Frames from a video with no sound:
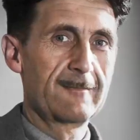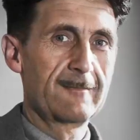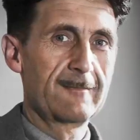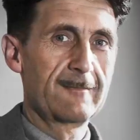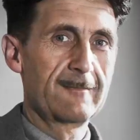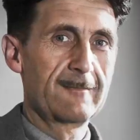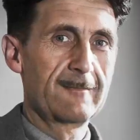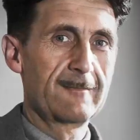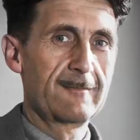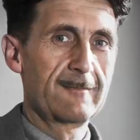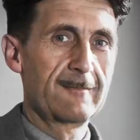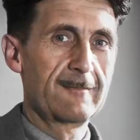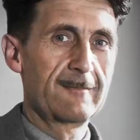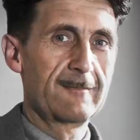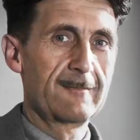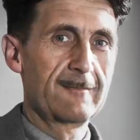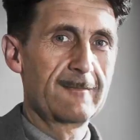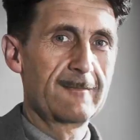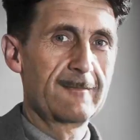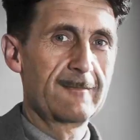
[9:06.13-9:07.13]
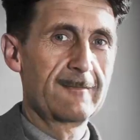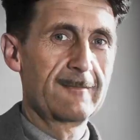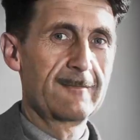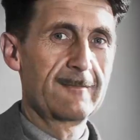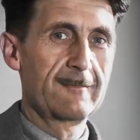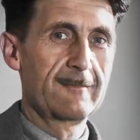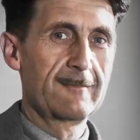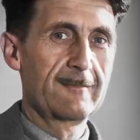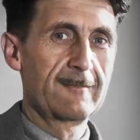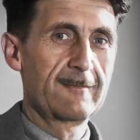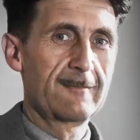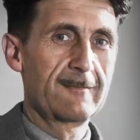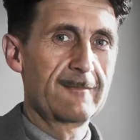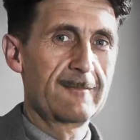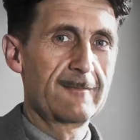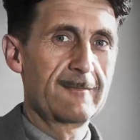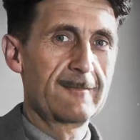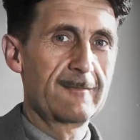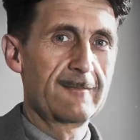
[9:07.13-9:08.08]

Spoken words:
[no speech]